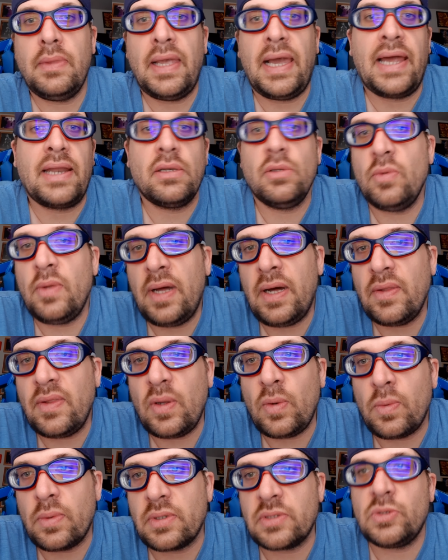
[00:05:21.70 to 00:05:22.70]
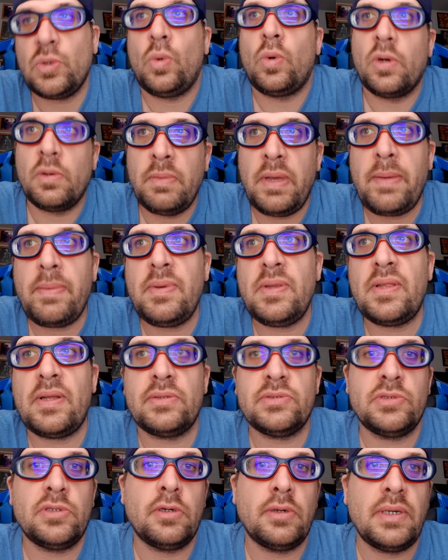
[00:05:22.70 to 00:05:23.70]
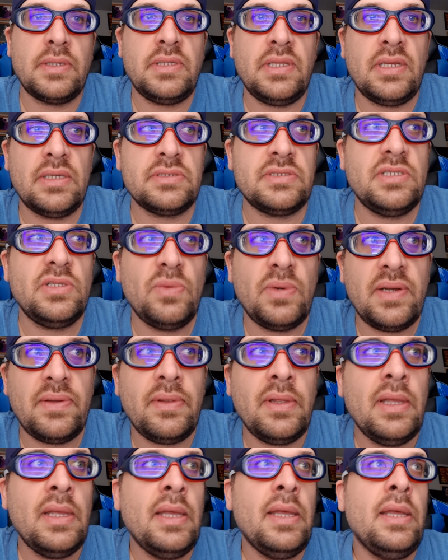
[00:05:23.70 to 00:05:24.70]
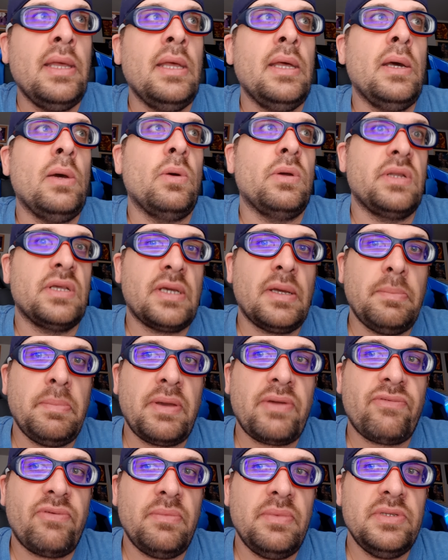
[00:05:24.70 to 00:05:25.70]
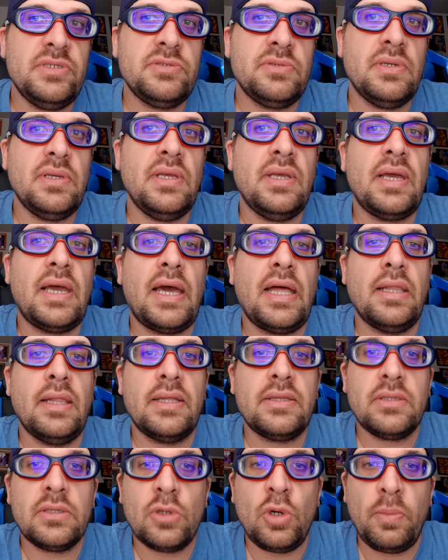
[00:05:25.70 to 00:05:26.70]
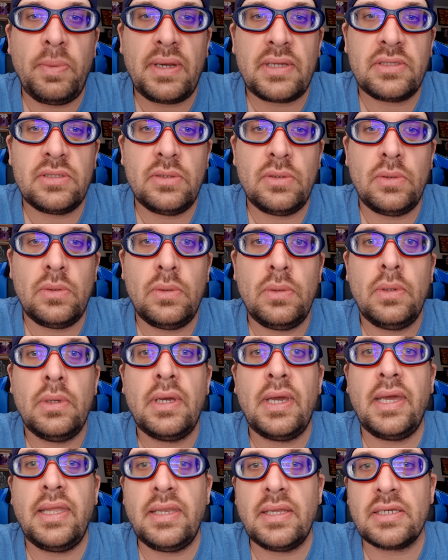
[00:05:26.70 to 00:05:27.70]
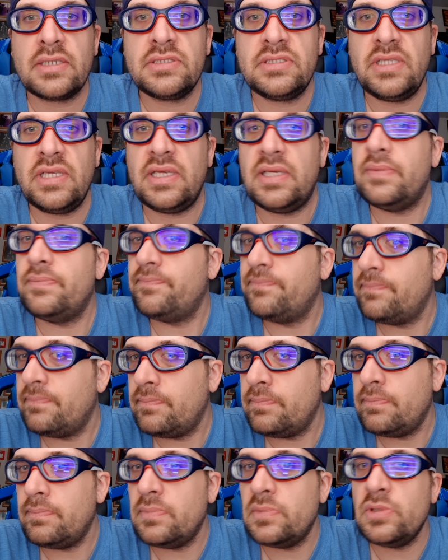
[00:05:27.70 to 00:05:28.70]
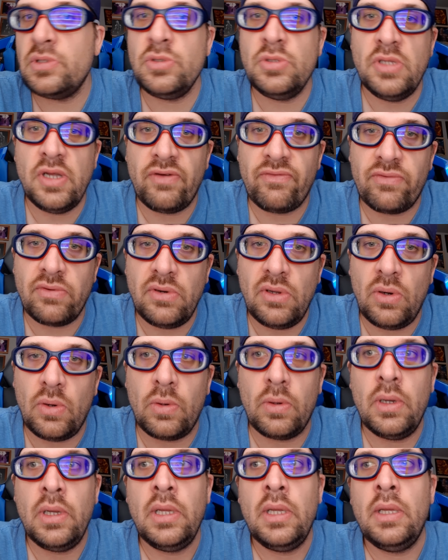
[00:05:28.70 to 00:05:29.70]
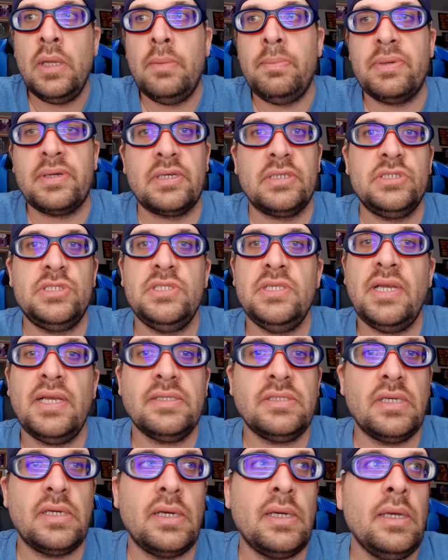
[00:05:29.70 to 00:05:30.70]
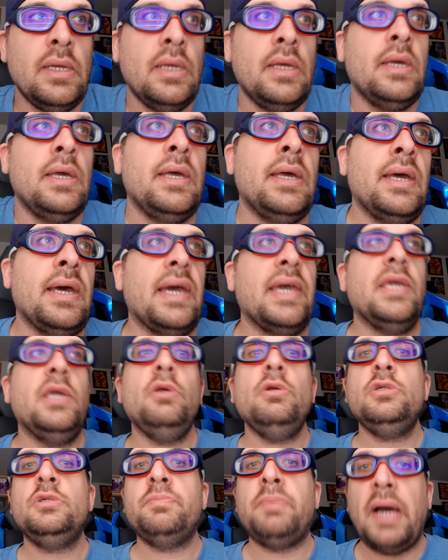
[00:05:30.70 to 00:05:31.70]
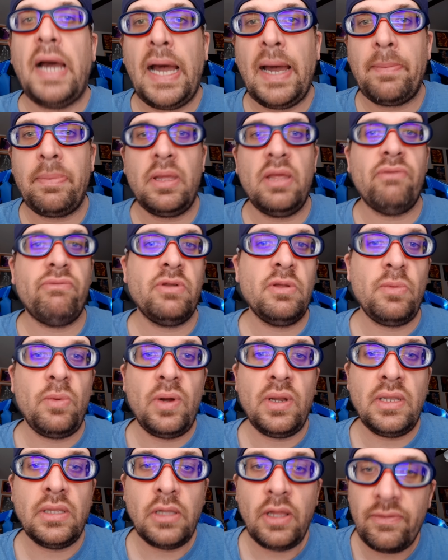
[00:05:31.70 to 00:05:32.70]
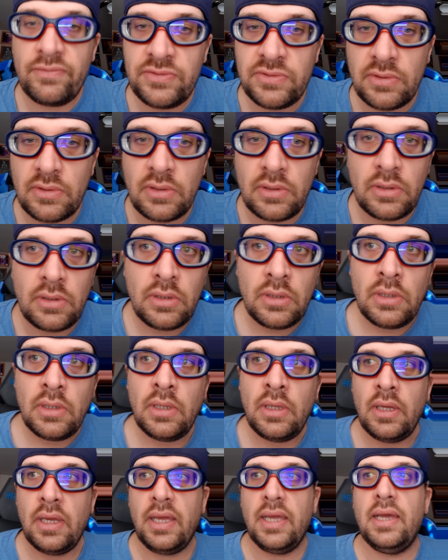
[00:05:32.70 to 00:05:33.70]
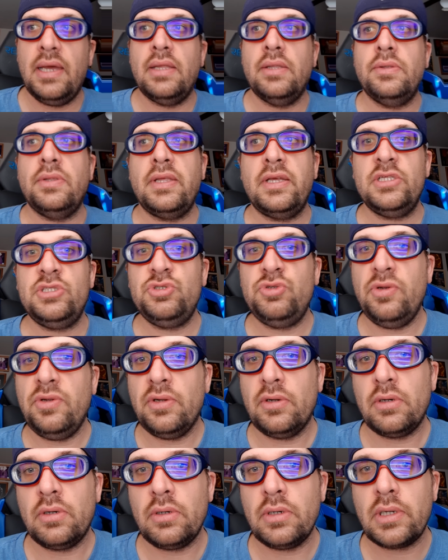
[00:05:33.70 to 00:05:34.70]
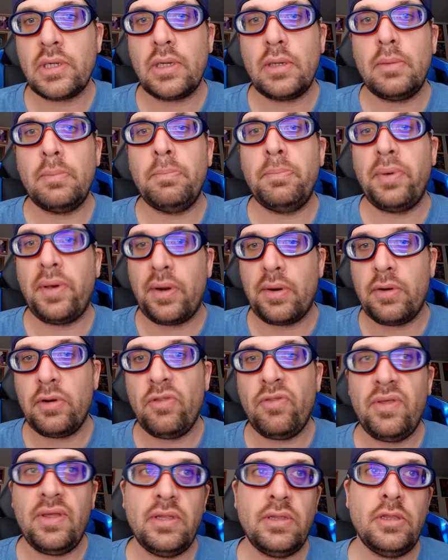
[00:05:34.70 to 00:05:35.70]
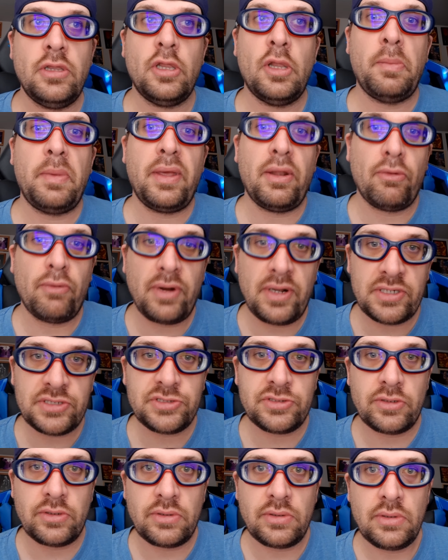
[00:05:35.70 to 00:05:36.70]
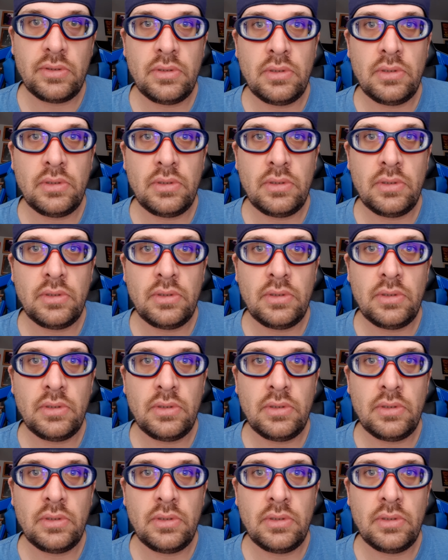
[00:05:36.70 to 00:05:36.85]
I don't know how that works. Or maybe that was her idea. So you know what? When I come back from injury, I like to go back to NXT. You never know. Because she has a huge pop. Everyone loves her. And they treat her better than the main roster.